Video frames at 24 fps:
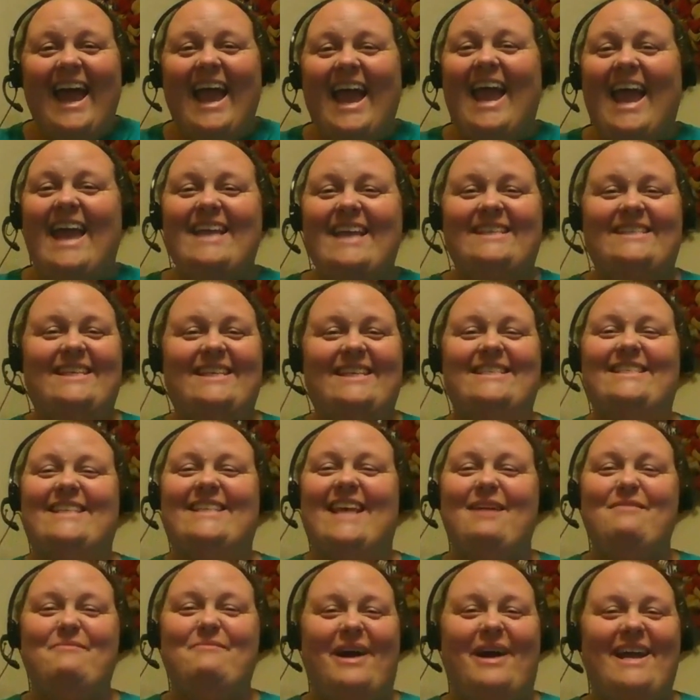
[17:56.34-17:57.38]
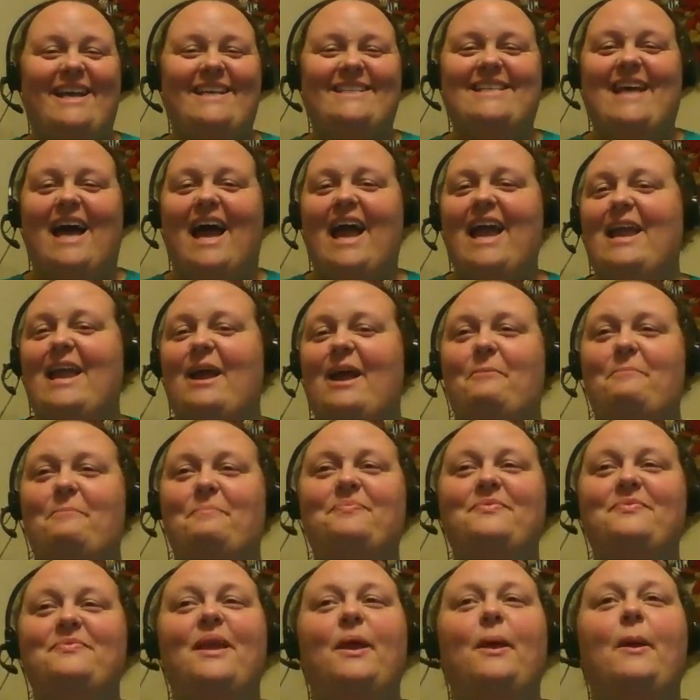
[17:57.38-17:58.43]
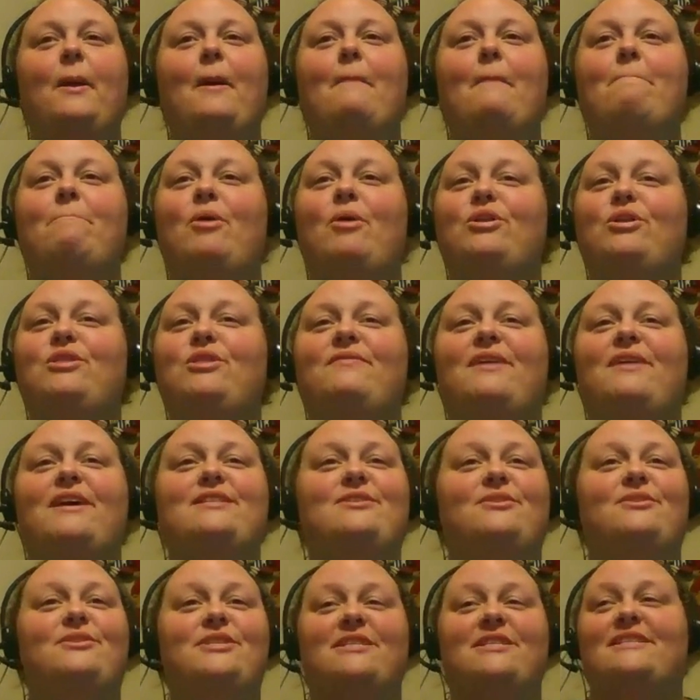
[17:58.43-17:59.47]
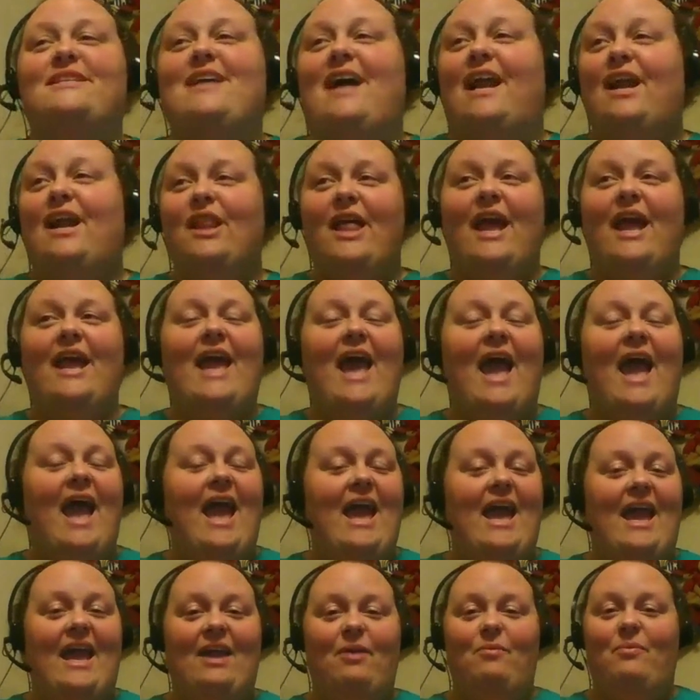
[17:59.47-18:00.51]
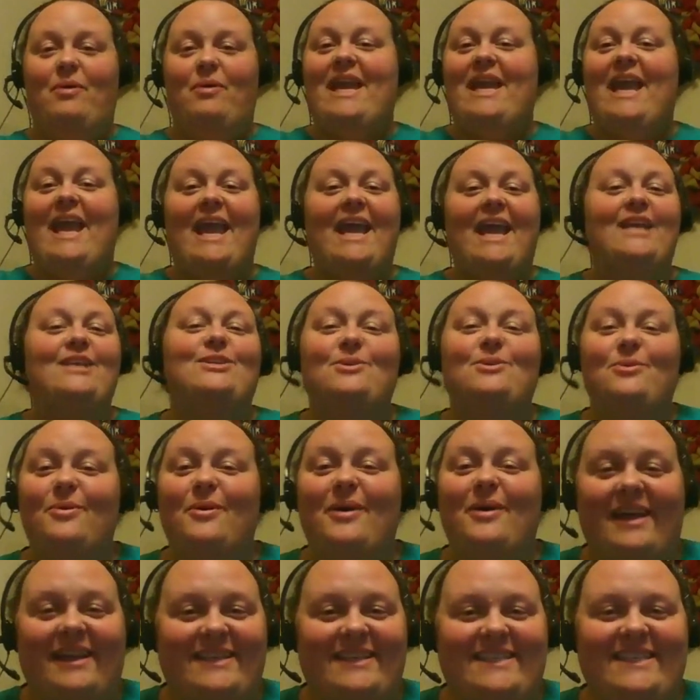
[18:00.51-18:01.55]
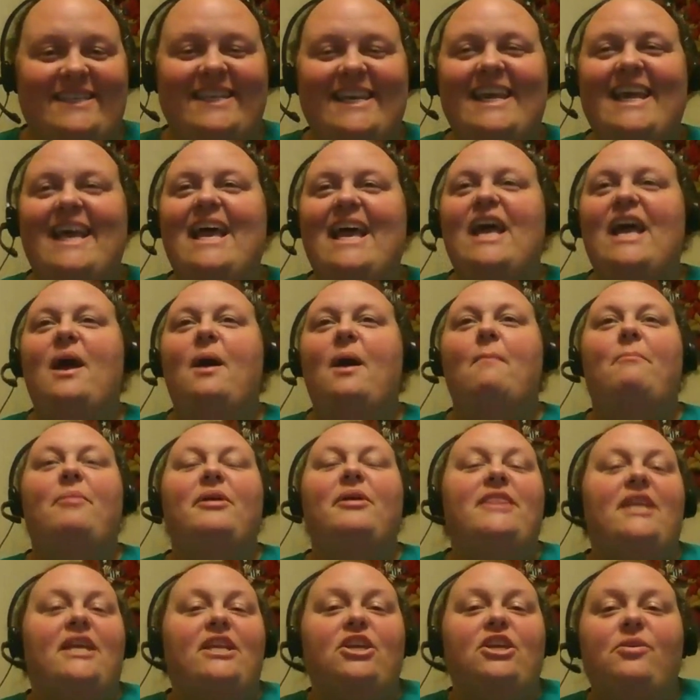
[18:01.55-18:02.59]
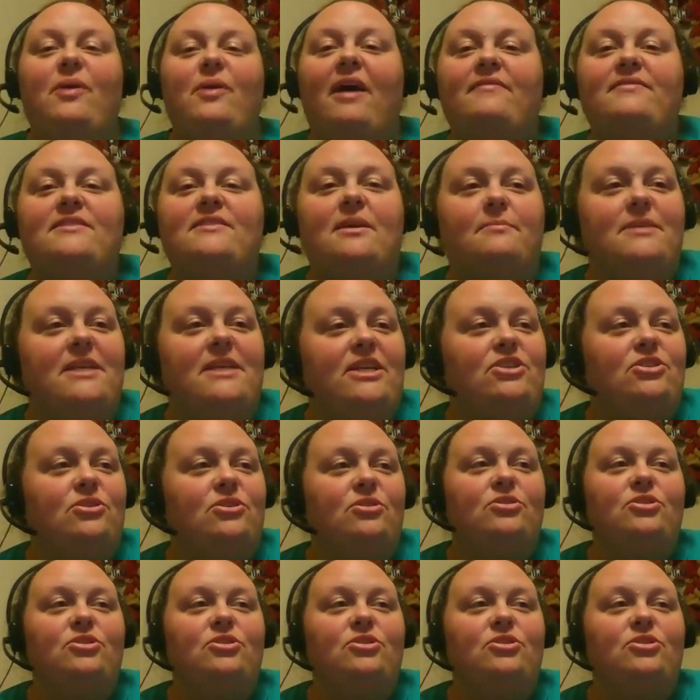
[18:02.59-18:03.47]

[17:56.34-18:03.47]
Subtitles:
He's the same way as I am. Both of us are just kind of like, hey, we can't do it. But then you have some teachers